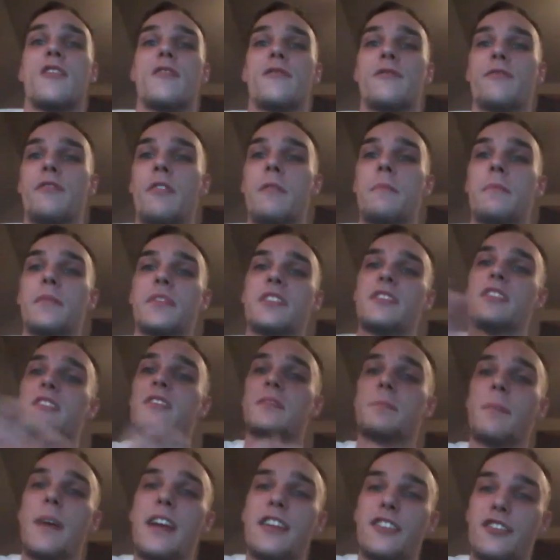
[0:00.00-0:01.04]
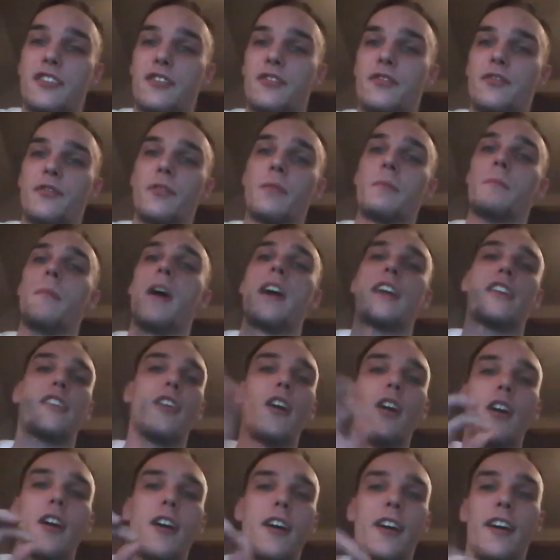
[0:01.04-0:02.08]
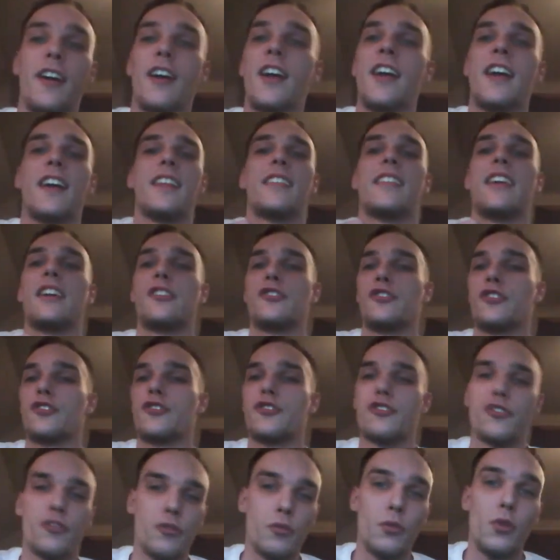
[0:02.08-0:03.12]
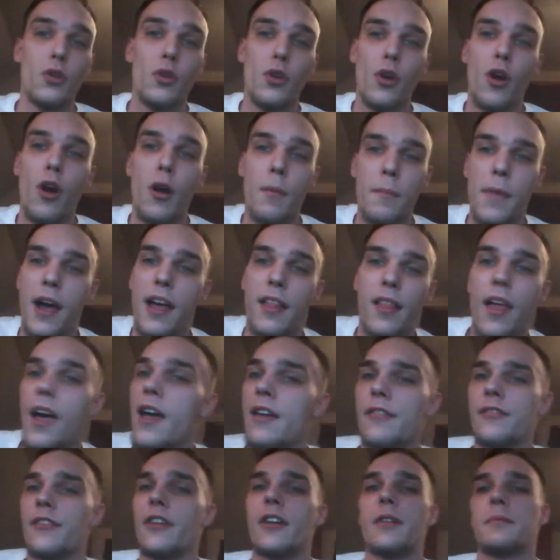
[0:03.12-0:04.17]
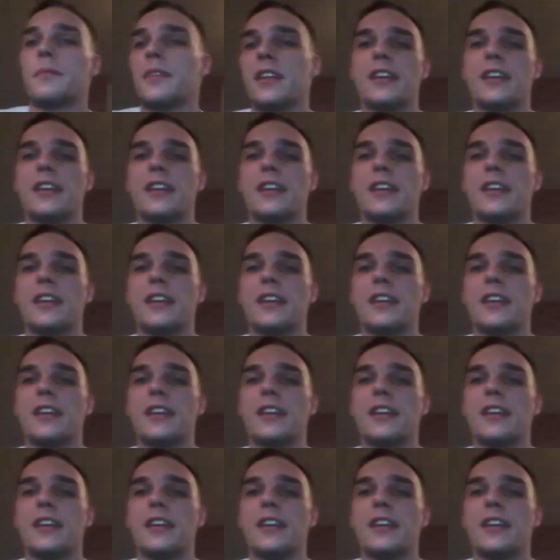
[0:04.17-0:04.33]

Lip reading: from suspensions from my car that just screwed all my life up.